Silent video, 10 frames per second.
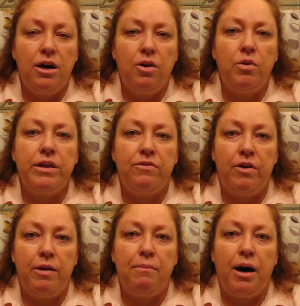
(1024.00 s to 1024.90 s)
with a
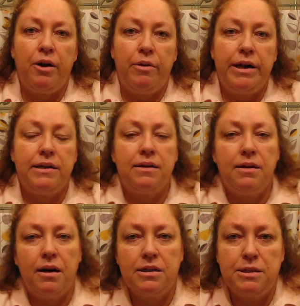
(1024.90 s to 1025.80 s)
very moderate,
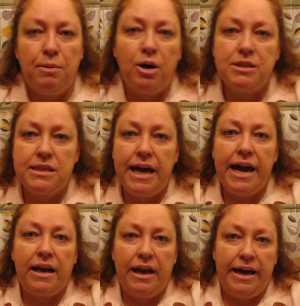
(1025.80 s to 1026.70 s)
small
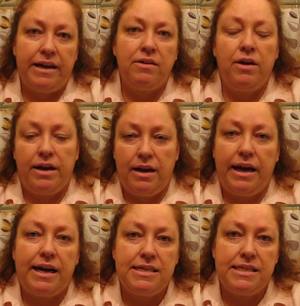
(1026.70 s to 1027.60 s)
snack, like
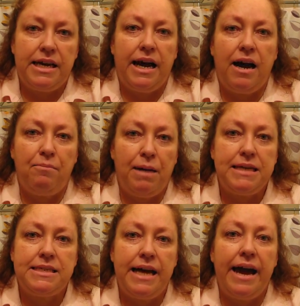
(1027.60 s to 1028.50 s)
I said, my
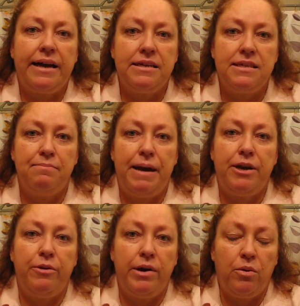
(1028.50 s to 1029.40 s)
snack is a
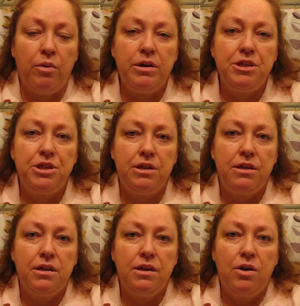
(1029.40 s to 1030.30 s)
mandarin orange,
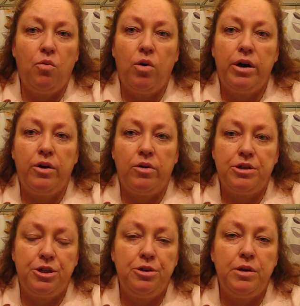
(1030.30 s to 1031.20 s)
1 or
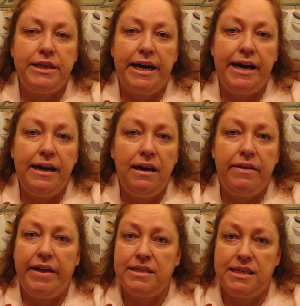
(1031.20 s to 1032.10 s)
2 a day,
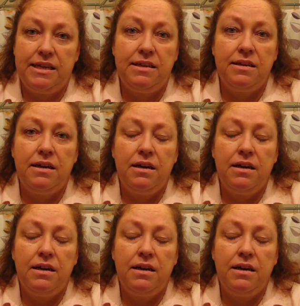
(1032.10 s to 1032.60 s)
and that's it.